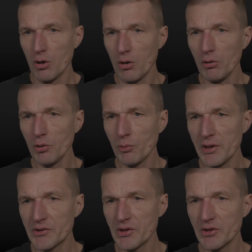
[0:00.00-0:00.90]
only
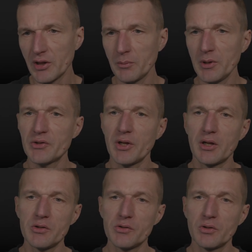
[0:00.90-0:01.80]
wait six hundred
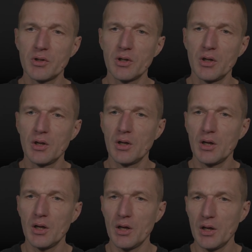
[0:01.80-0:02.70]
milliseconds,
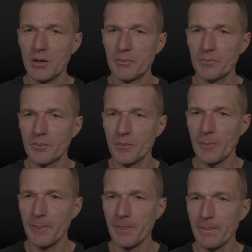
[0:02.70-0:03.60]
um,
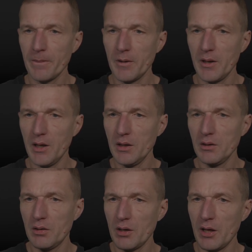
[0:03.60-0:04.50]

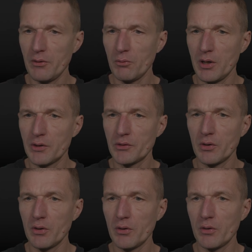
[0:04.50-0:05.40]
and otherwise
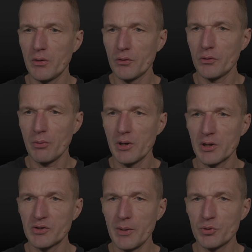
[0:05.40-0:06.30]
throw an
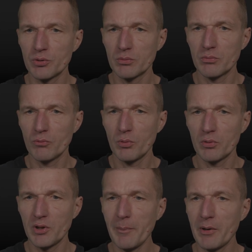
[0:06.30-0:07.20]
exception,
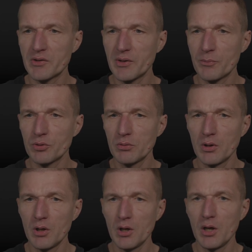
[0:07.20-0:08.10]
timeout exception,
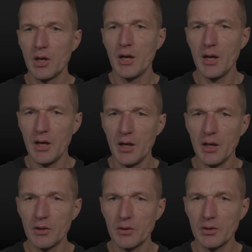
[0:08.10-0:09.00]

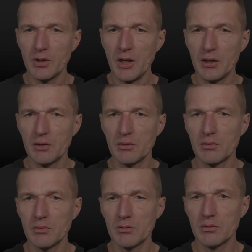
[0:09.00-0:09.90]
and then
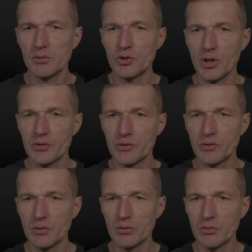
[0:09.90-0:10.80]
just